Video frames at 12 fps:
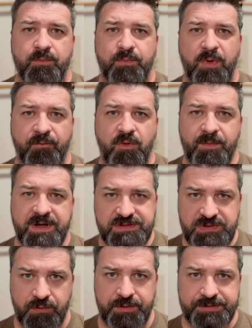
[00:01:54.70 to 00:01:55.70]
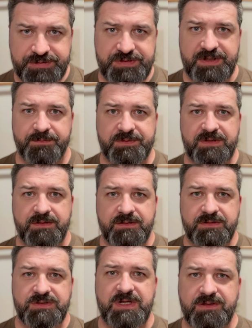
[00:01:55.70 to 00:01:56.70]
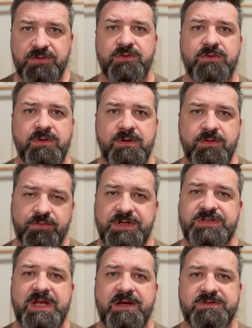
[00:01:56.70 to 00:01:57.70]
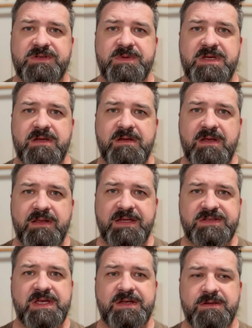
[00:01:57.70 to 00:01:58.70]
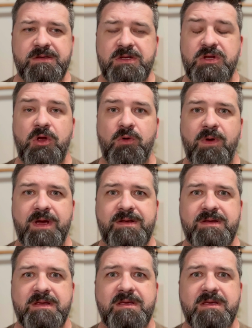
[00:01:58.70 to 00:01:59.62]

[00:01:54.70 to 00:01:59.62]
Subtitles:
Before my sword is shipped, JKOO reached out to me and they said, you know what,